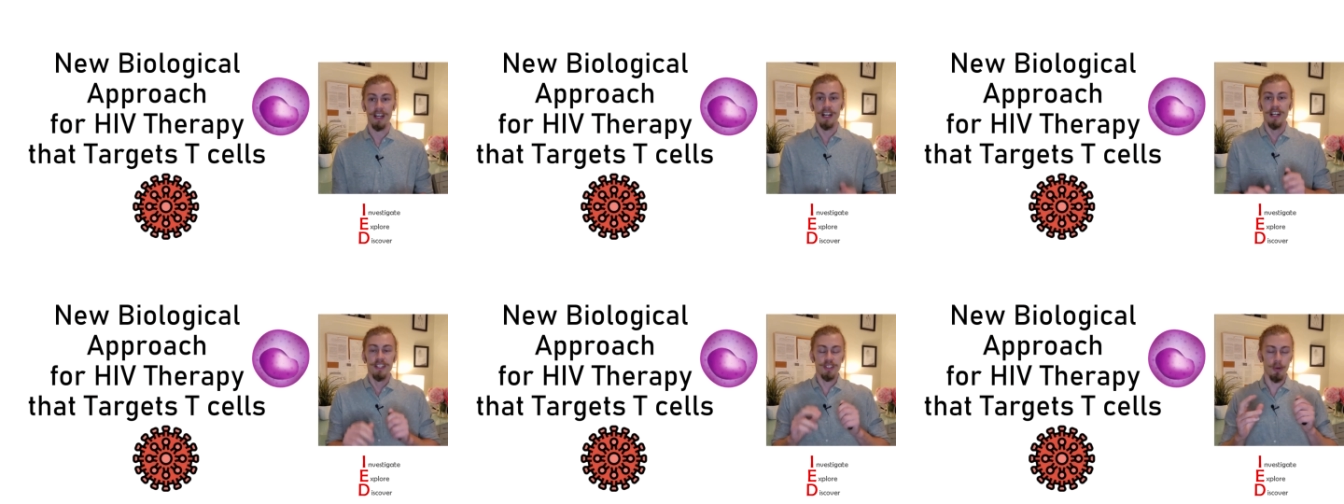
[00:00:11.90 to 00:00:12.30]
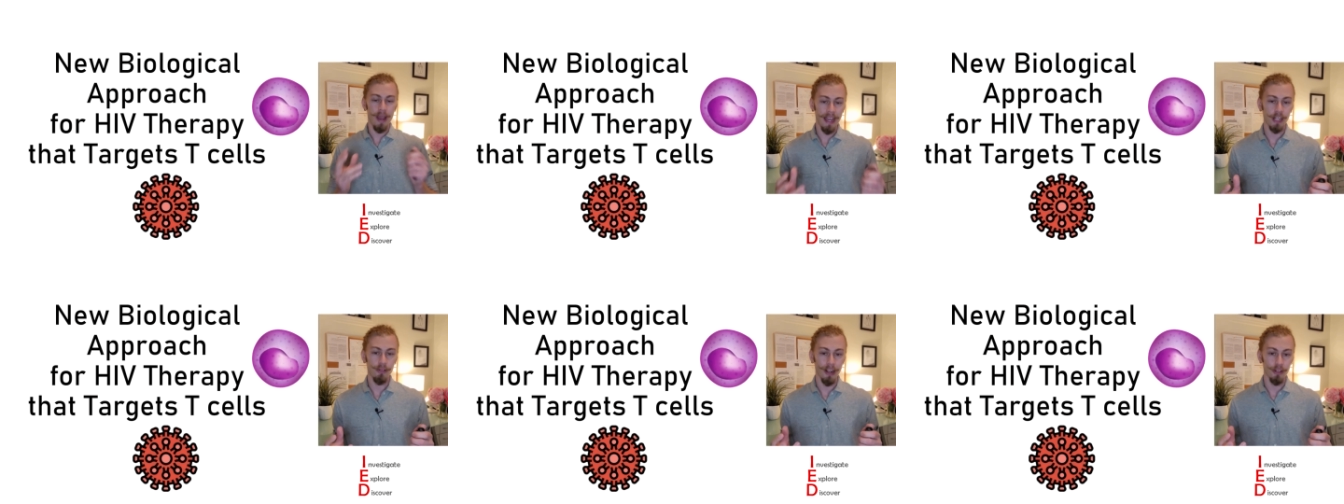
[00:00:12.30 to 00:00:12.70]
So
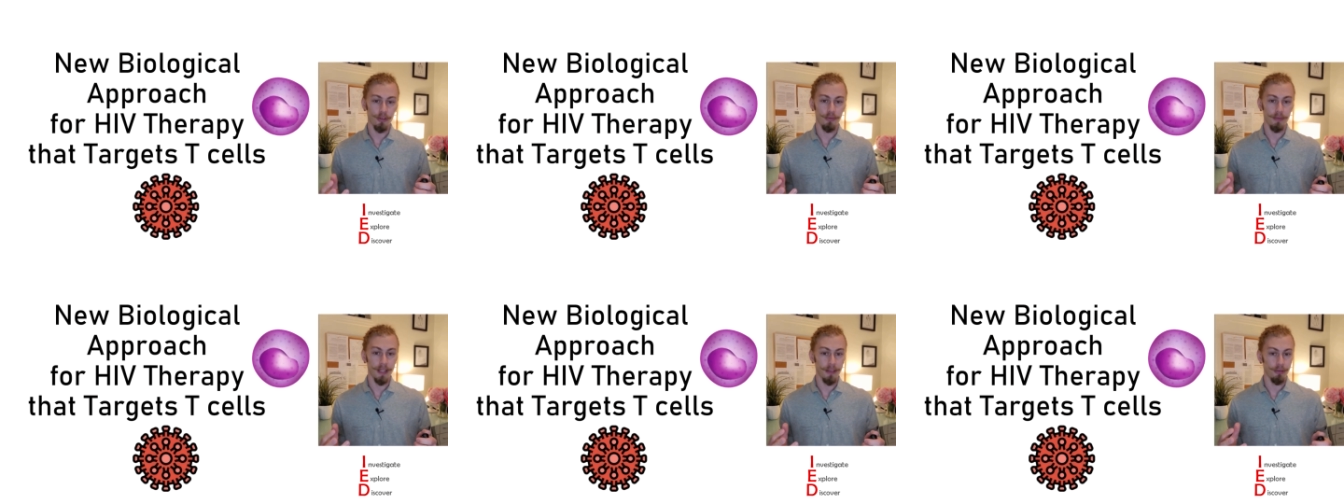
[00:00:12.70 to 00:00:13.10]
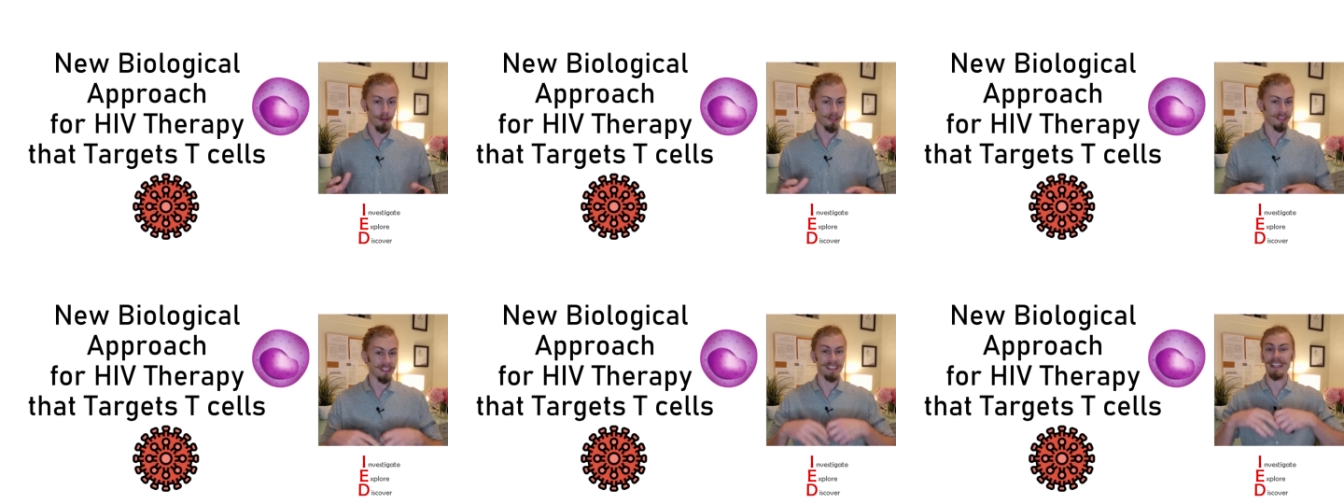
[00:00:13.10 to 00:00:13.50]
hang around with me
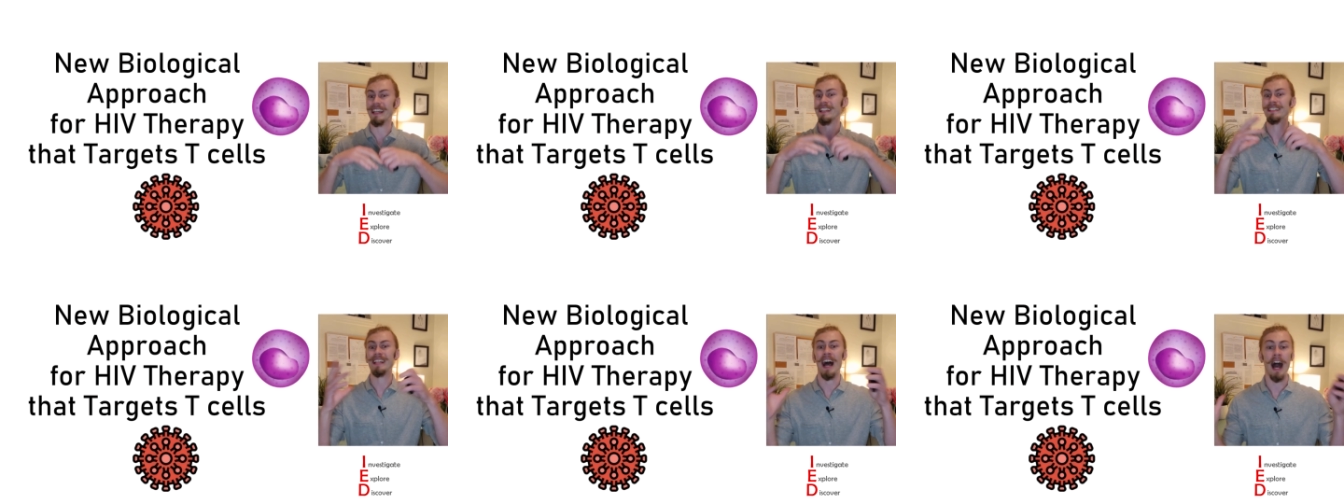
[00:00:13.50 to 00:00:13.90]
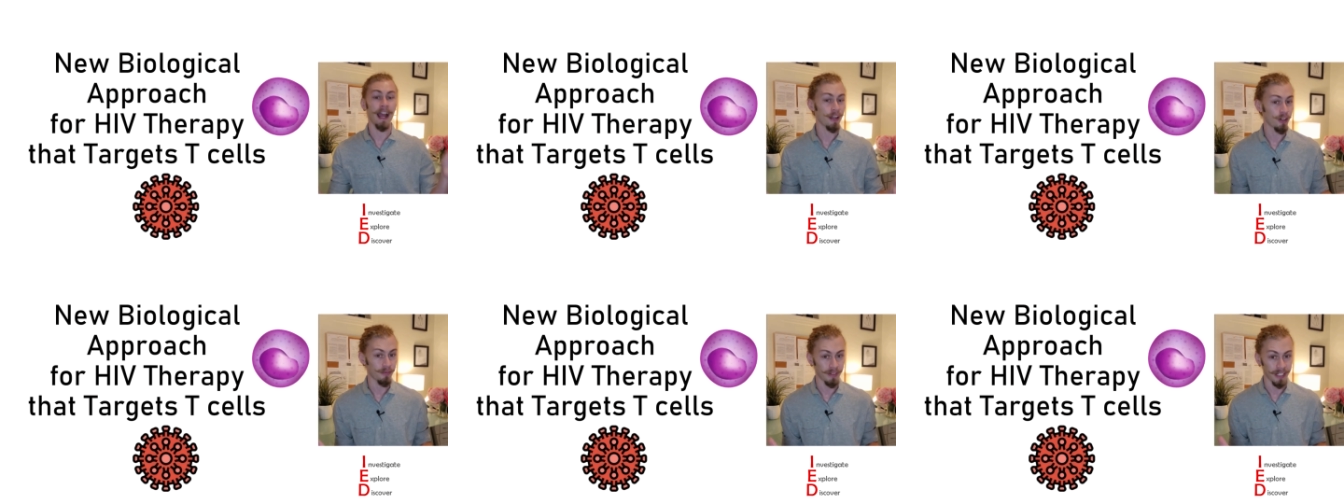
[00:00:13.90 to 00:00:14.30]
throughout this
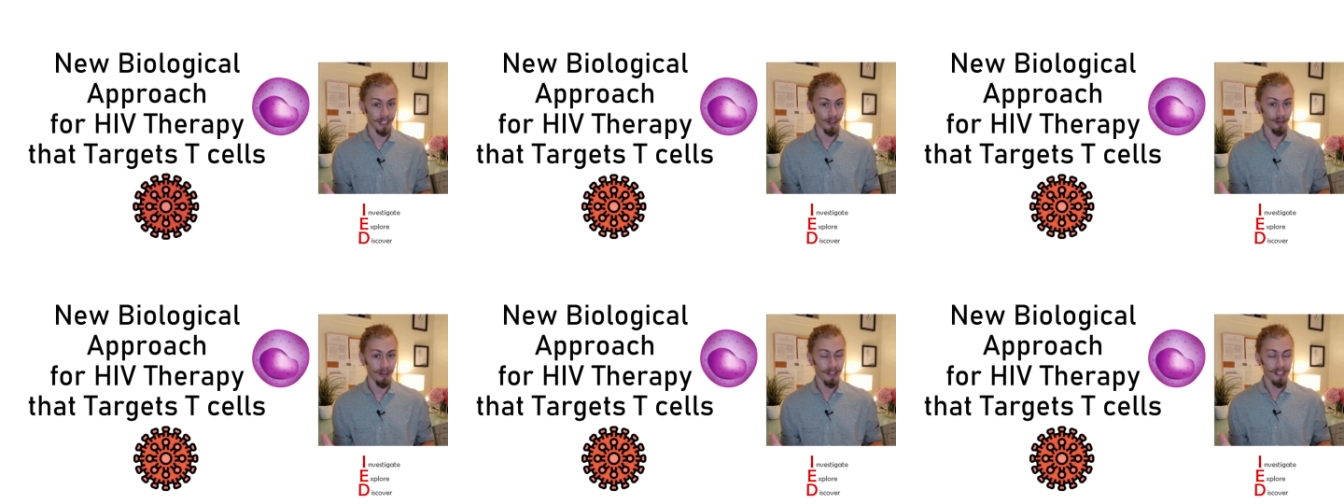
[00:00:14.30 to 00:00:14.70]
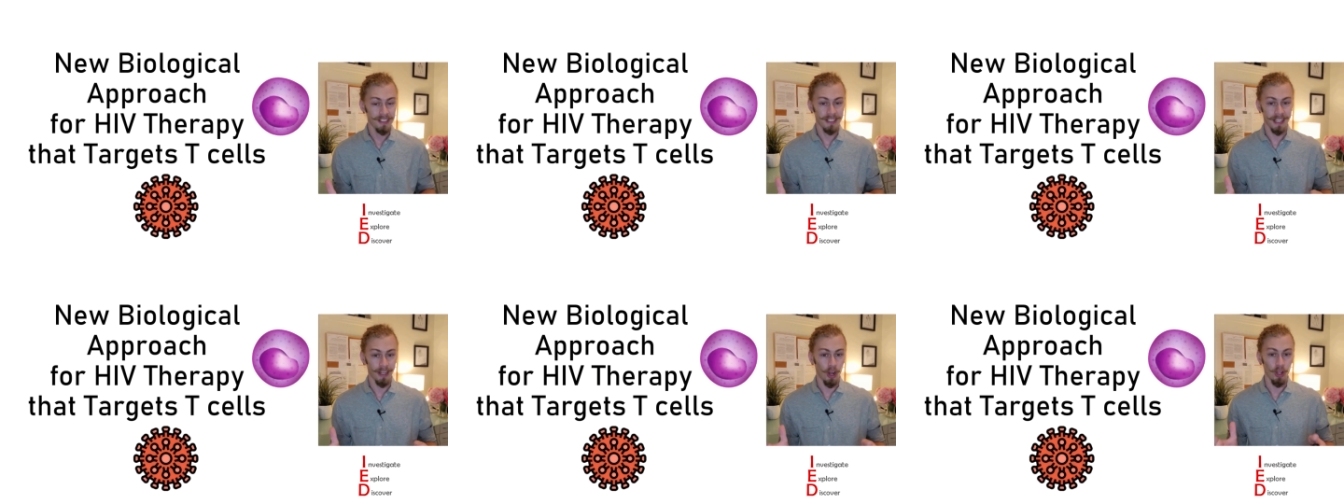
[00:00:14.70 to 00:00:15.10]
entire video to
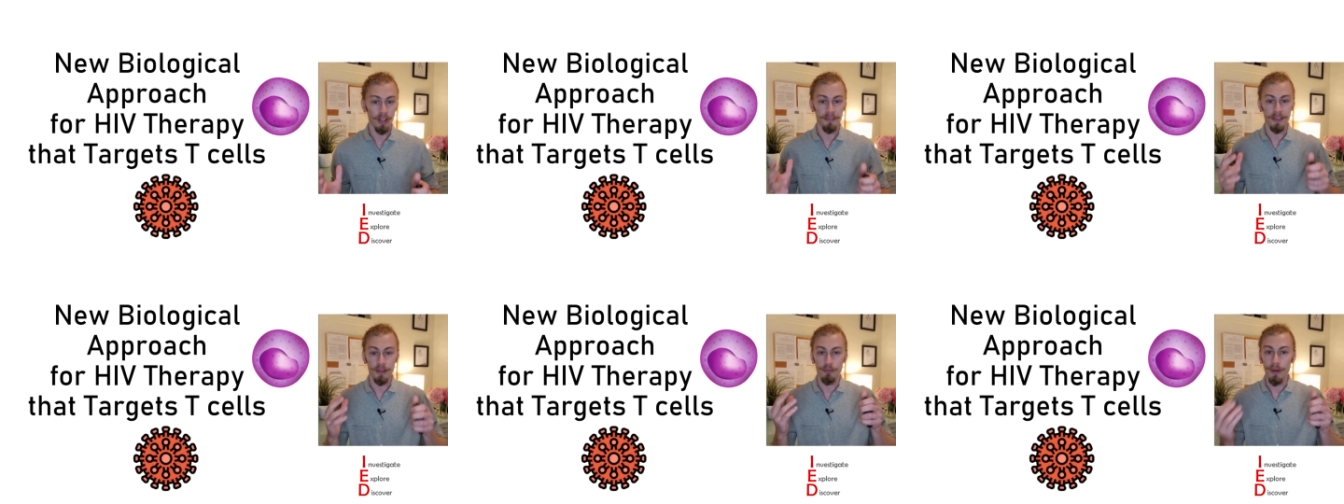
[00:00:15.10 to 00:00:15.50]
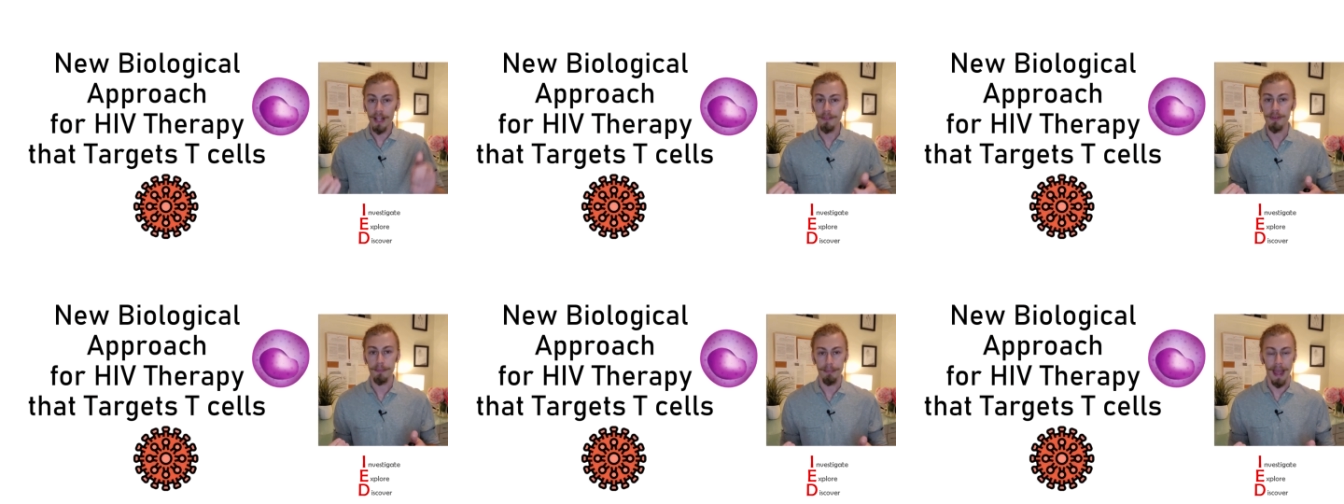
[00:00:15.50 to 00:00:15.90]
get all of the
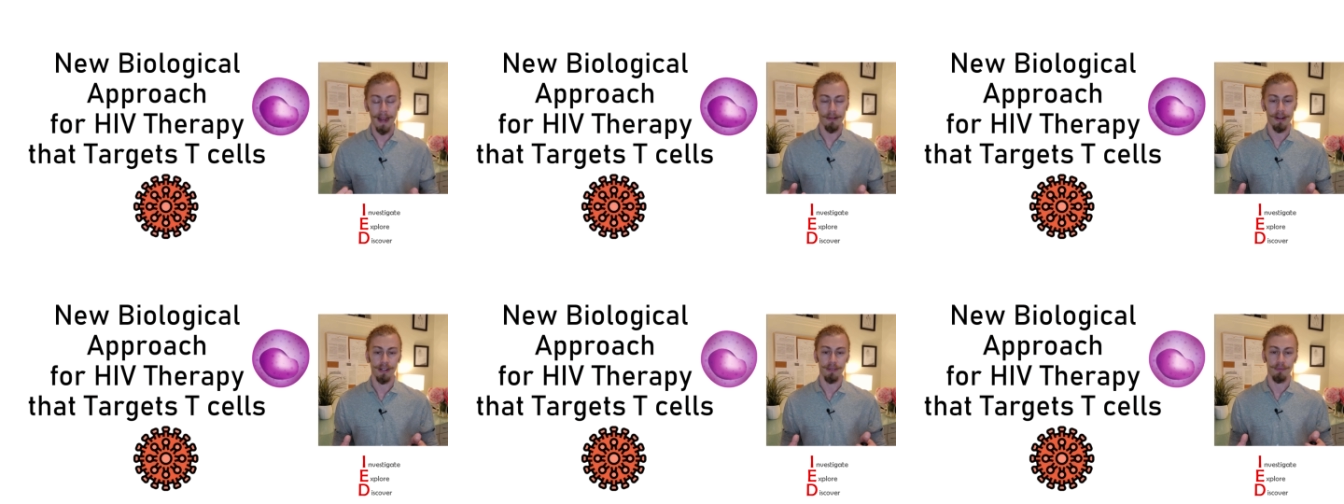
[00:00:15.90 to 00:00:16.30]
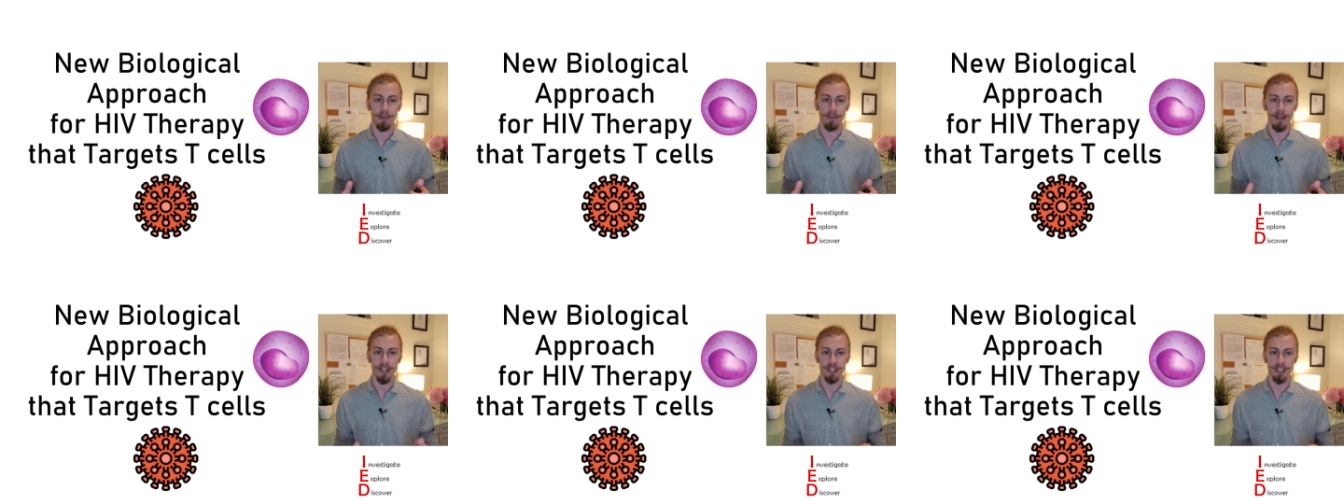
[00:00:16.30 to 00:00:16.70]
relevant background
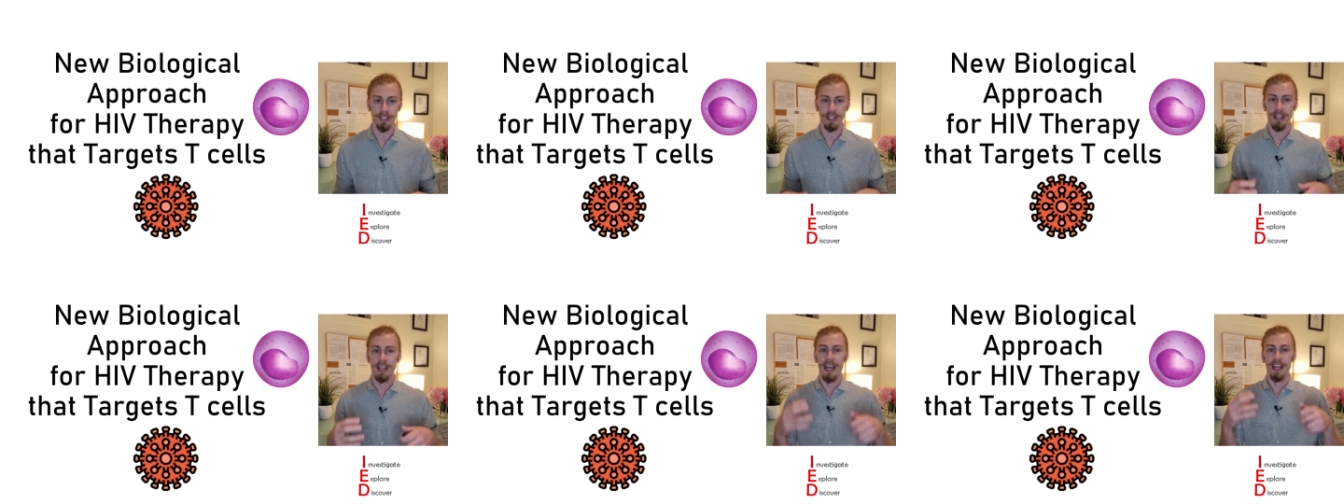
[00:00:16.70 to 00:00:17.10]
information